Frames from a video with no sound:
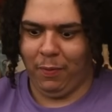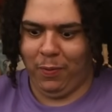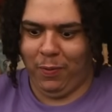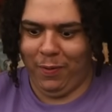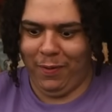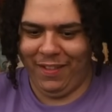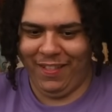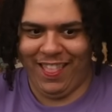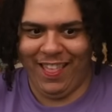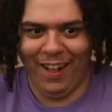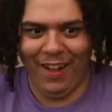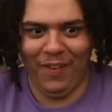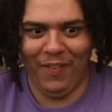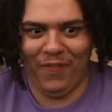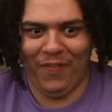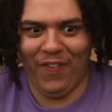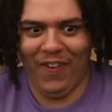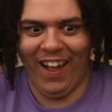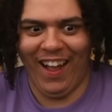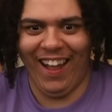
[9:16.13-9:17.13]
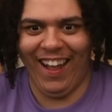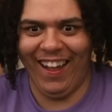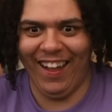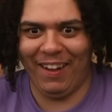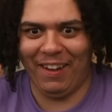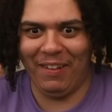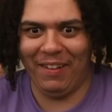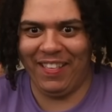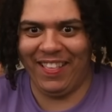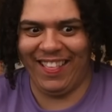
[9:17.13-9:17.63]
what the
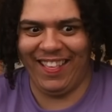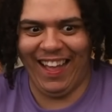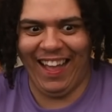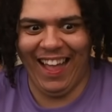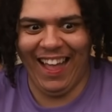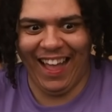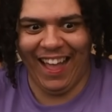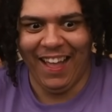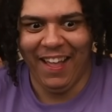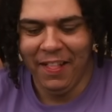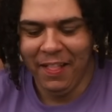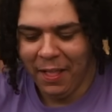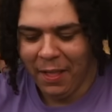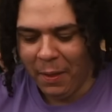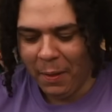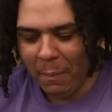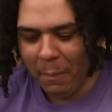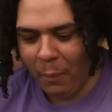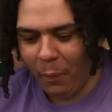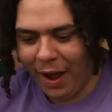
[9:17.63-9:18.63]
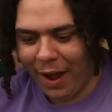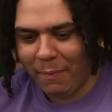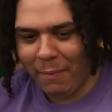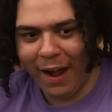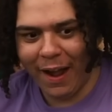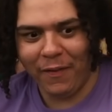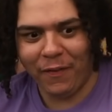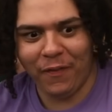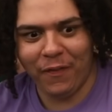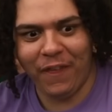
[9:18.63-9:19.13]
fuck is that? Why'd
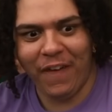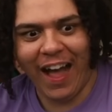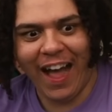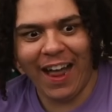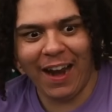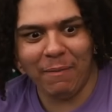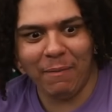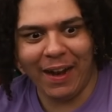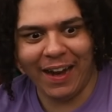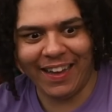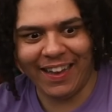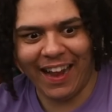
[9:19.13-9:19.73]
my fan make